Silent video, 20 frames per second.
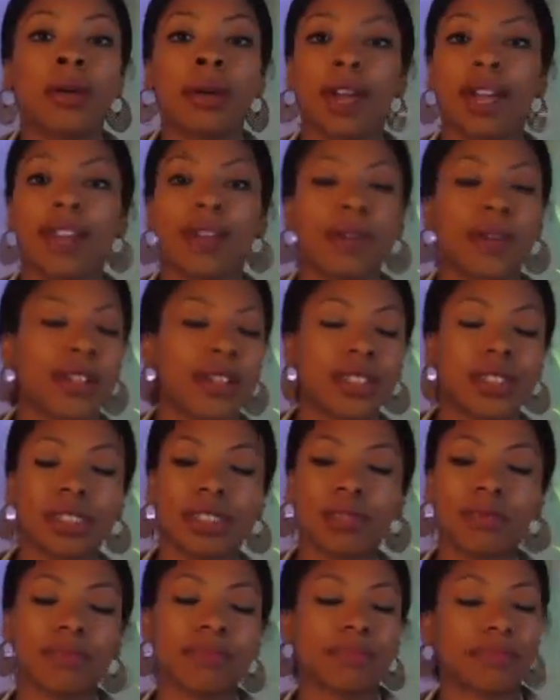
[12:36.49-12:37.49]
anyway,
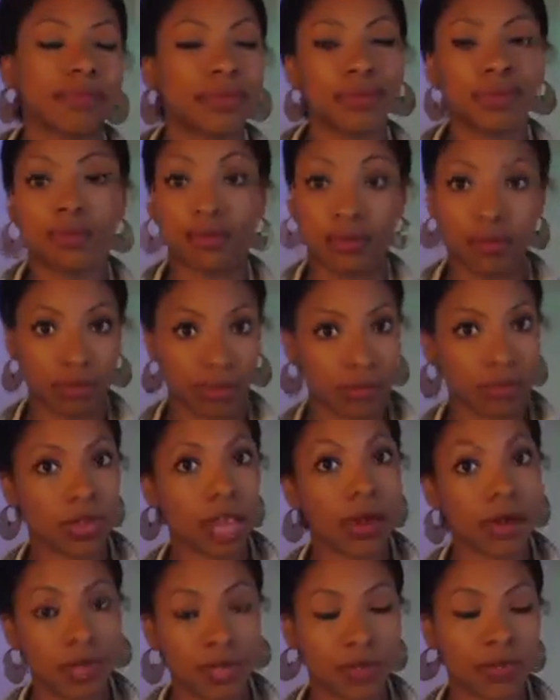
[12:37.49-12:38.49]

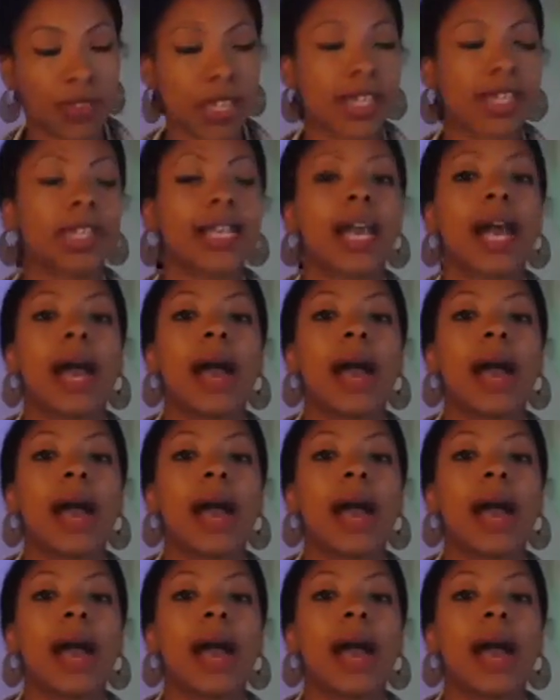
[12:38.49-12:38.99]
that was a phase.